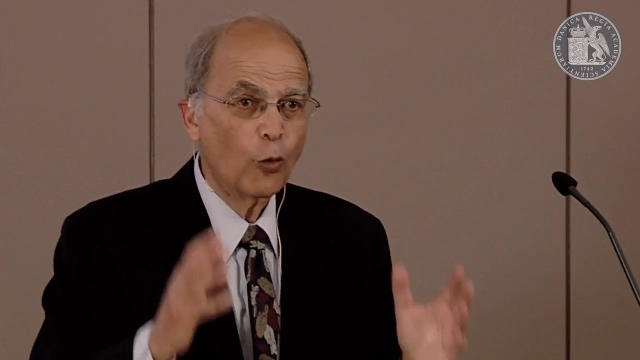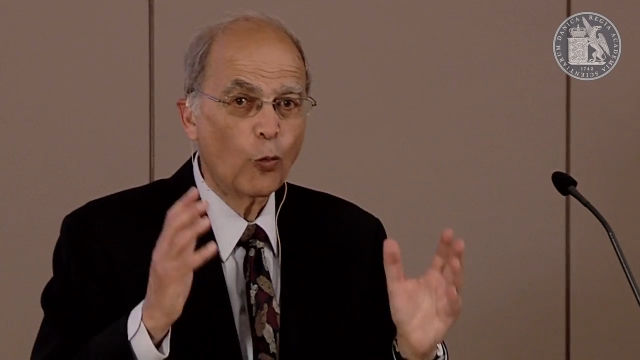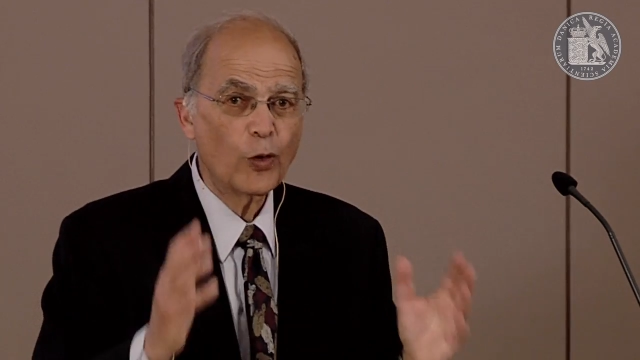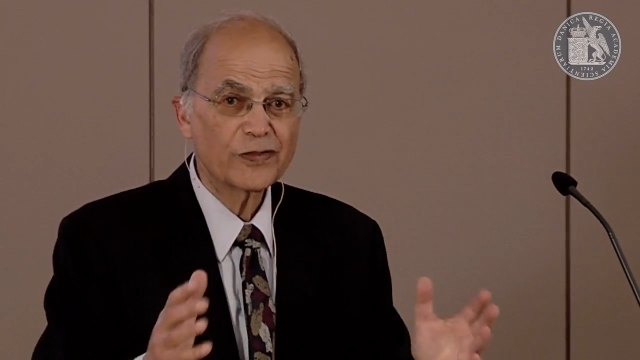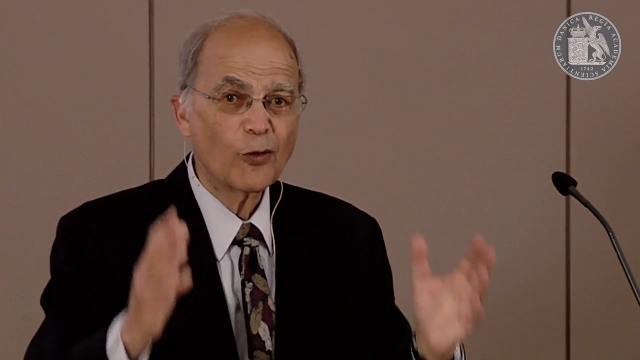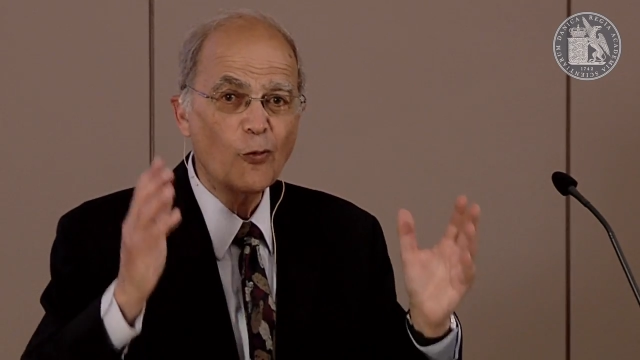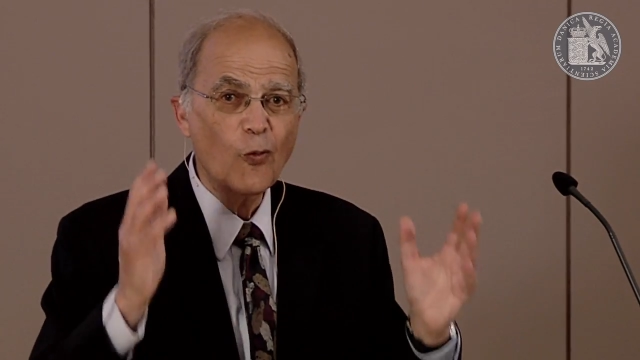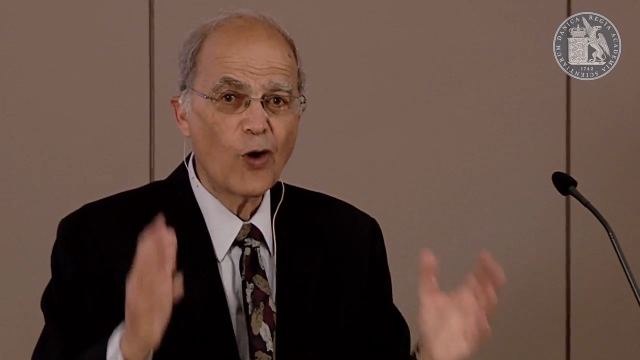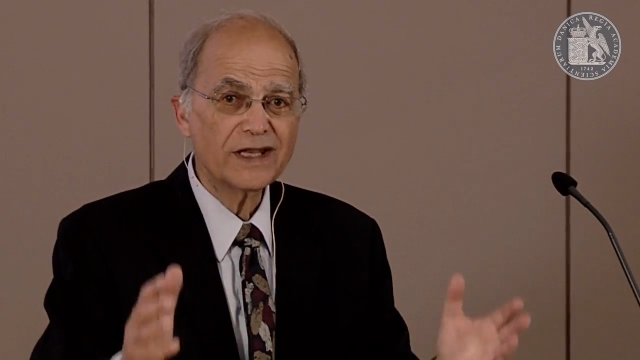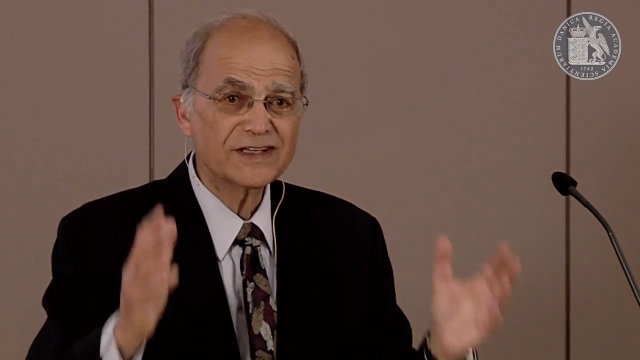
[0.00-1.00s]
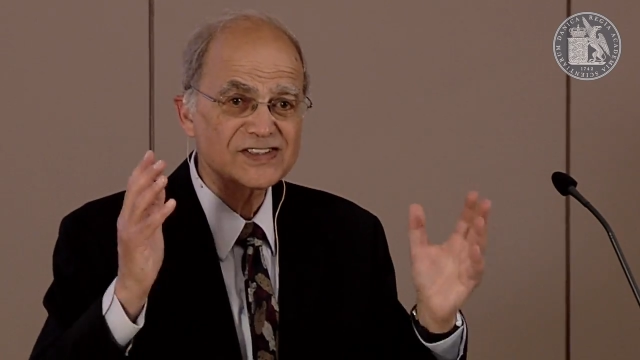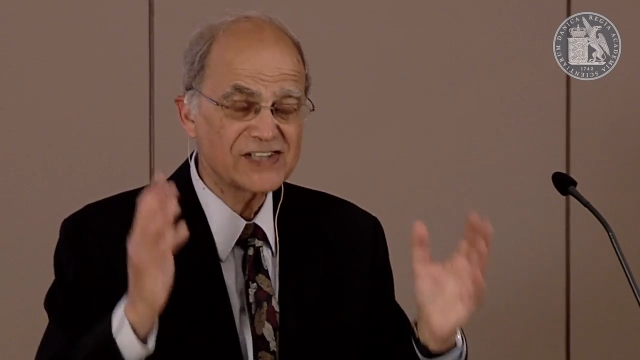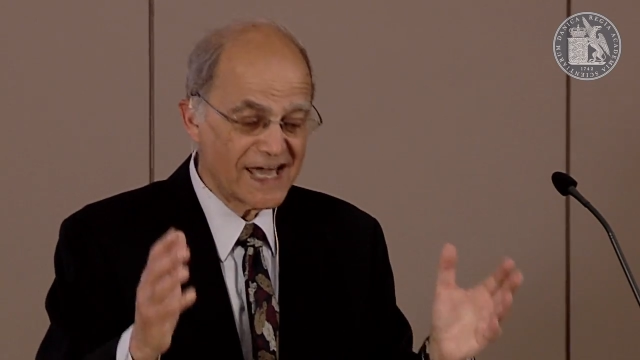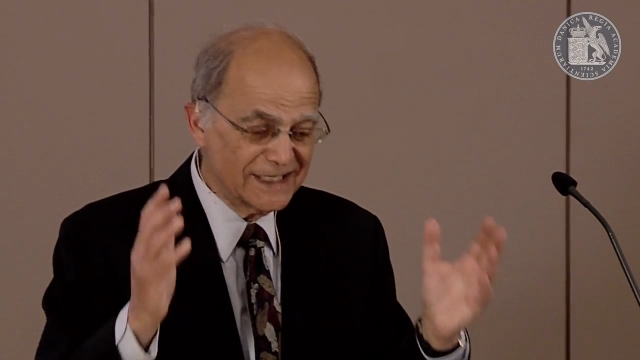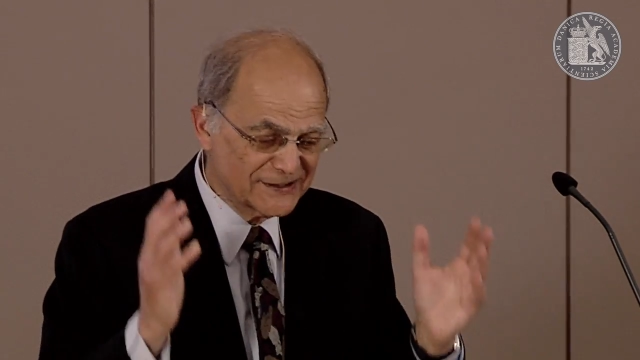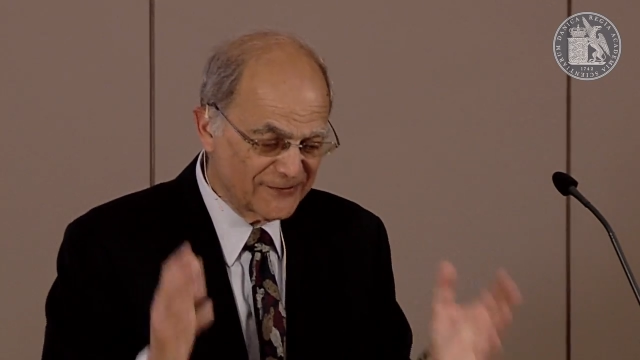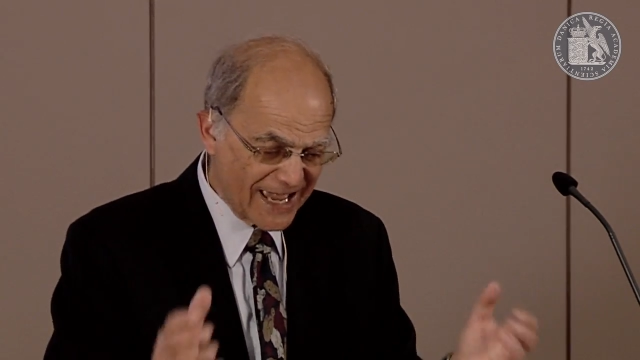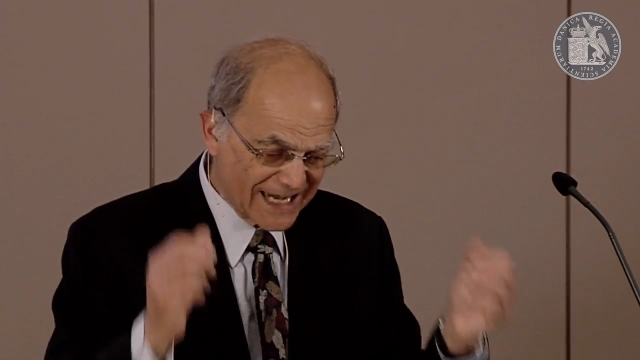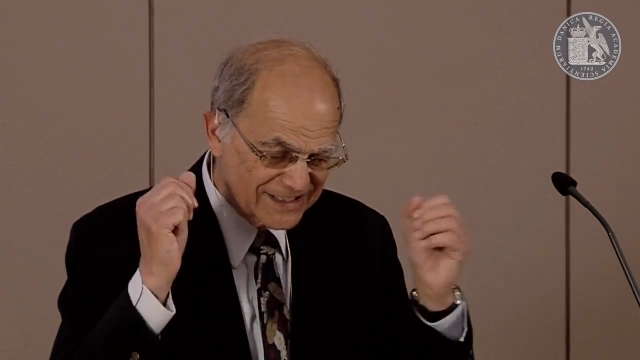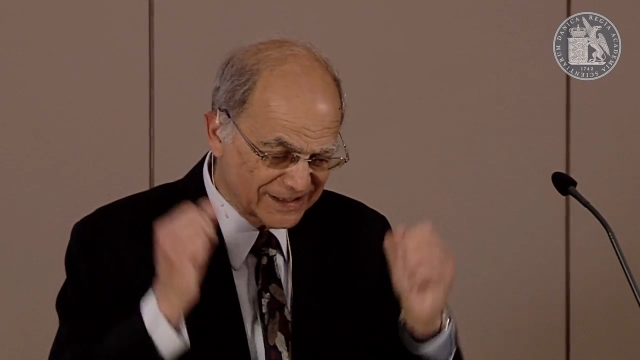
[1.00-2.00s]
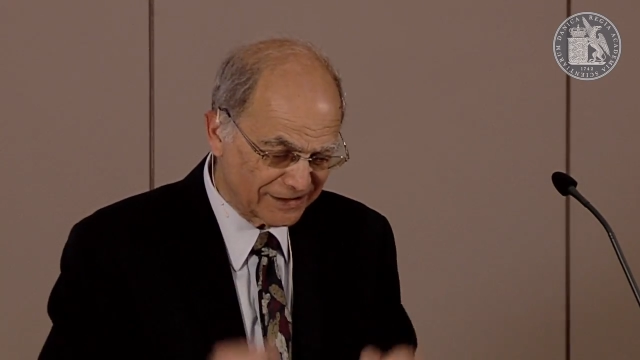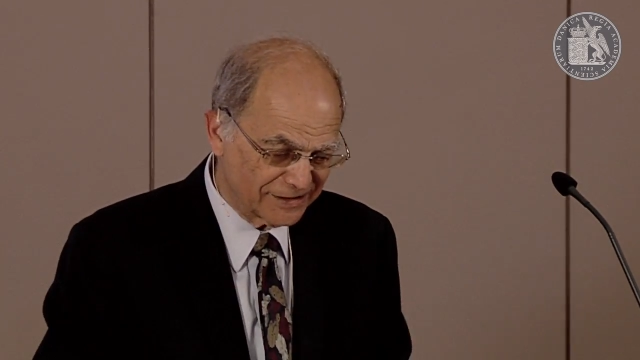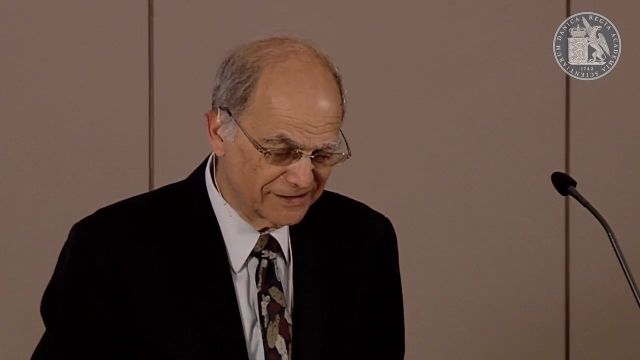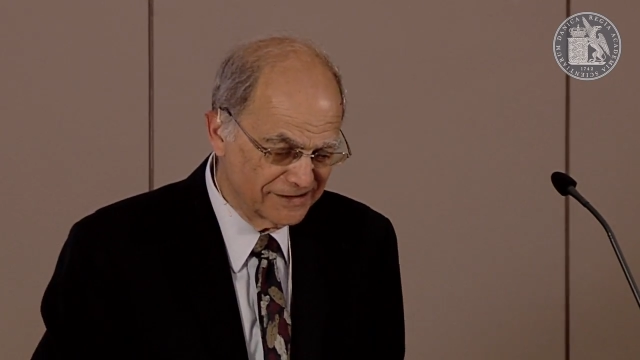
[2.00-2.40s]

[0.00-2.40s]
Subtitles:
With what satisfaction